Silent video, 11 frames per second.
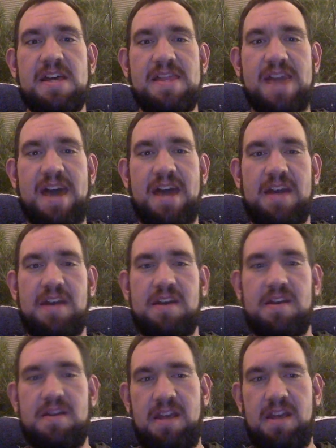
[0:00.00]
that
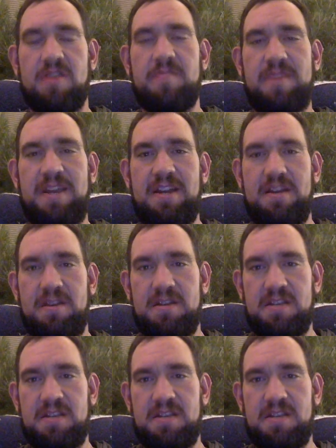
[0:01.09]
ear being